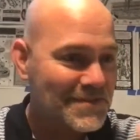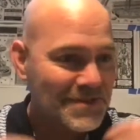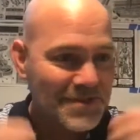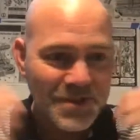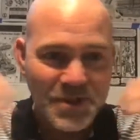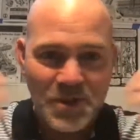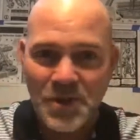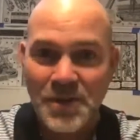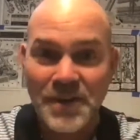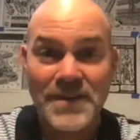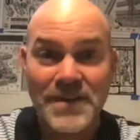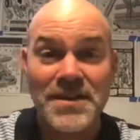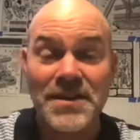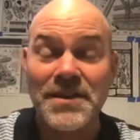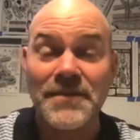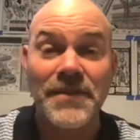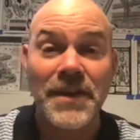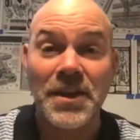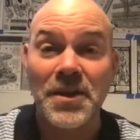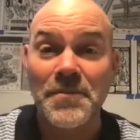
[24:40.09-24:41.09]
learning to
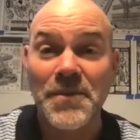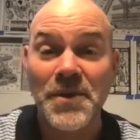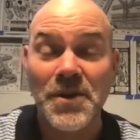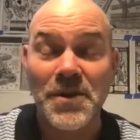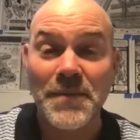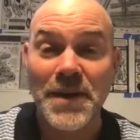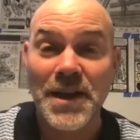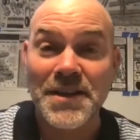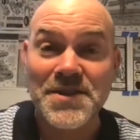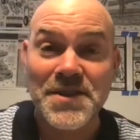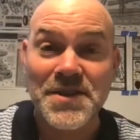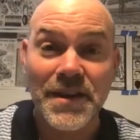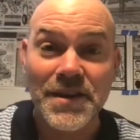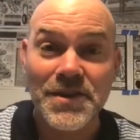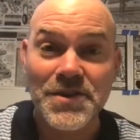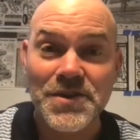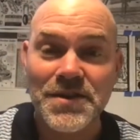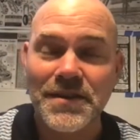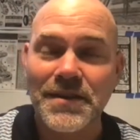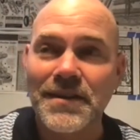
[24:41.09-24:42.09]
develop their
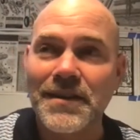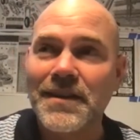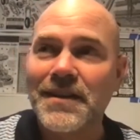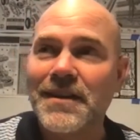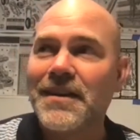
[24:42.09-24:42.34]
imagination.